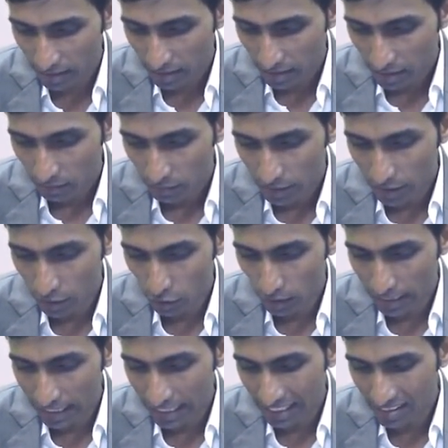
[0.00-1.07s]
whether you're
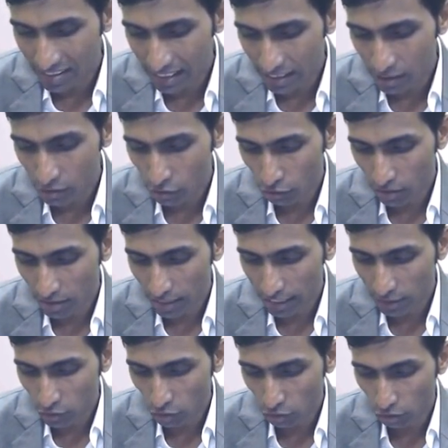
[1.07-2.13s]
getting 6
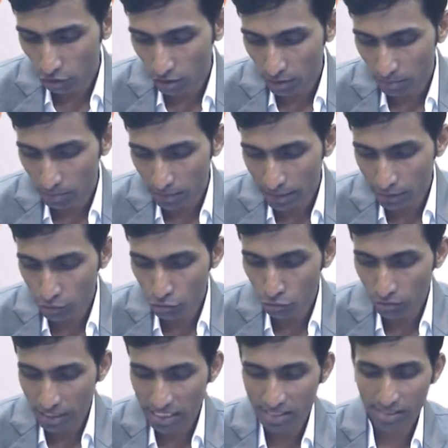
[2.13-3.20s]
contracts or not. Please do
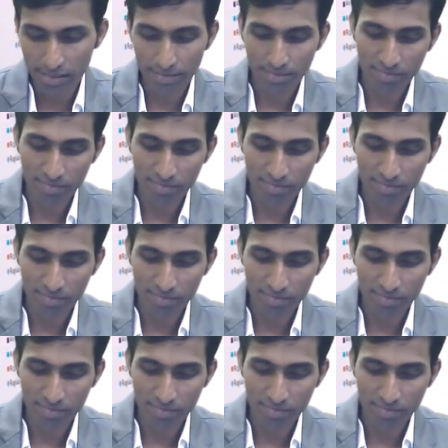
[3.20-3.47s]
this.